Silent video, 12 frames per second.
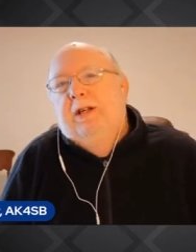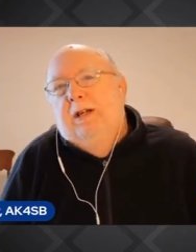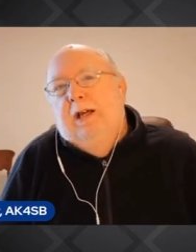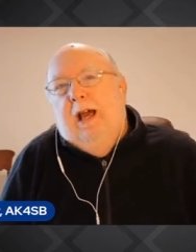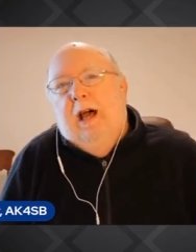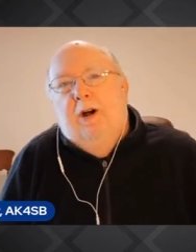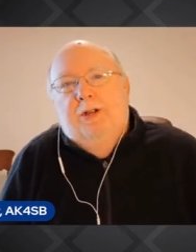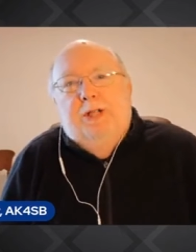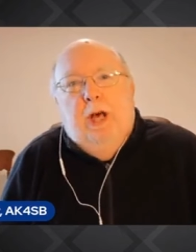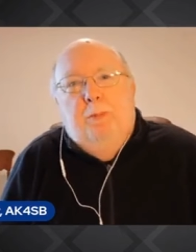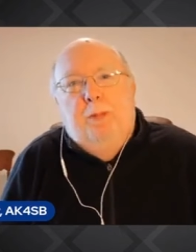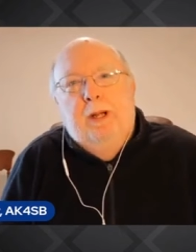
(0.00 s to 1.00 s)
how it's
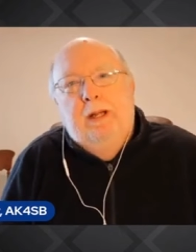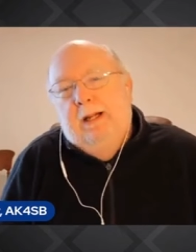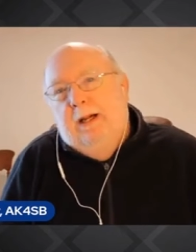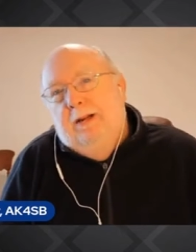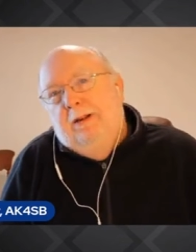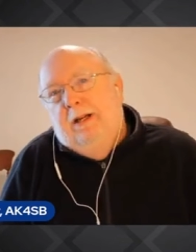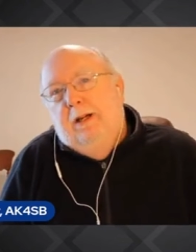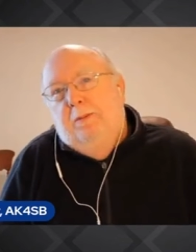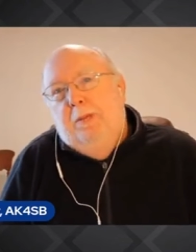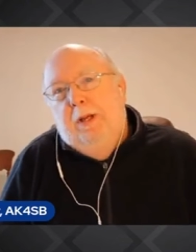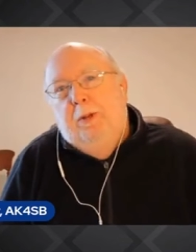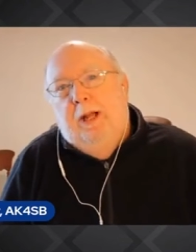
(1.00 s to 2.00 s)
helping uh, uh,
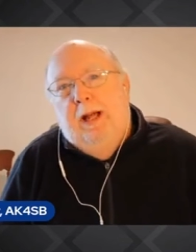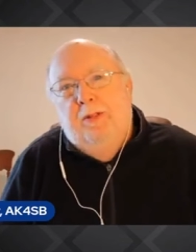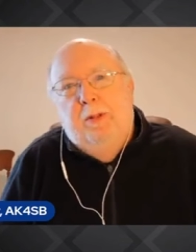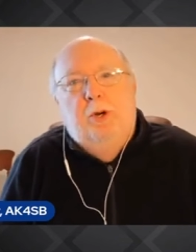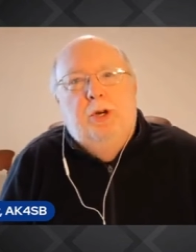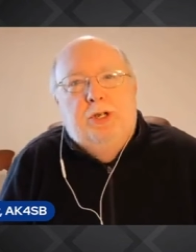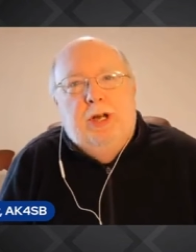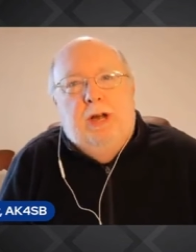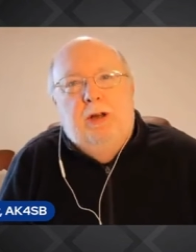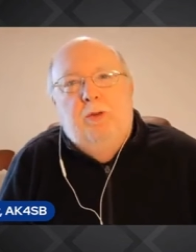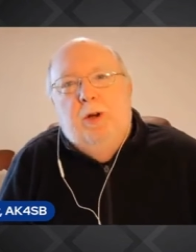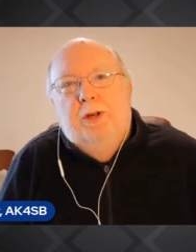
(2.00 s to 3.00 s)
people out in the bush, out
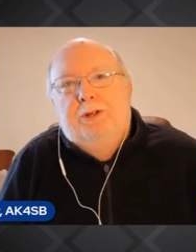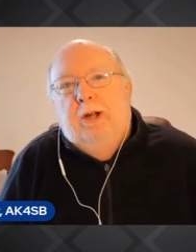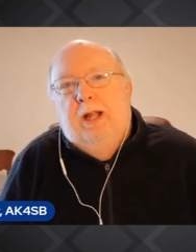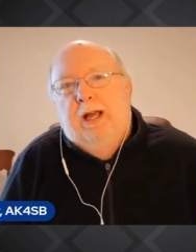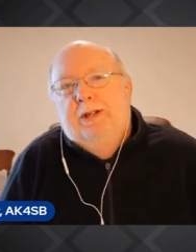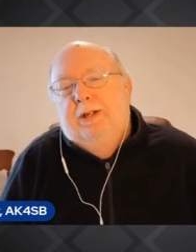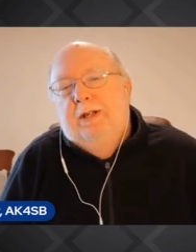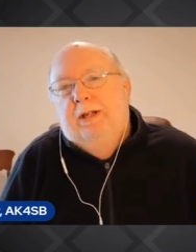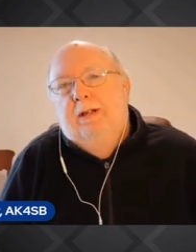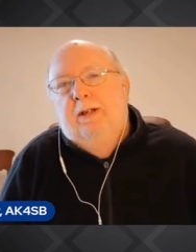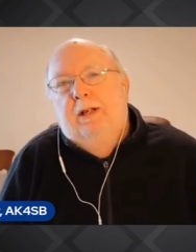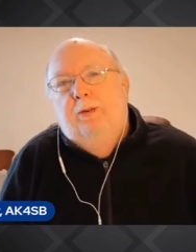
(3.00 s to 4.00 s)
in western Alaska
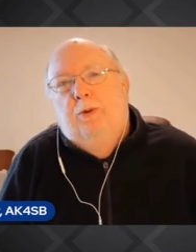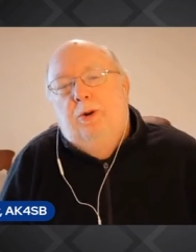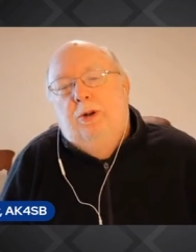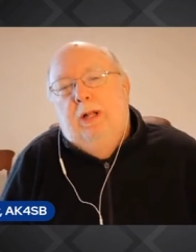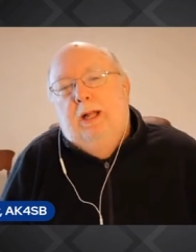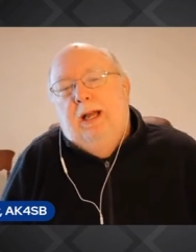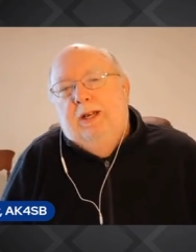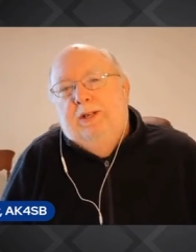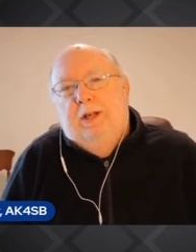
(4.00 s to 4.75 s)
and in rural Alaska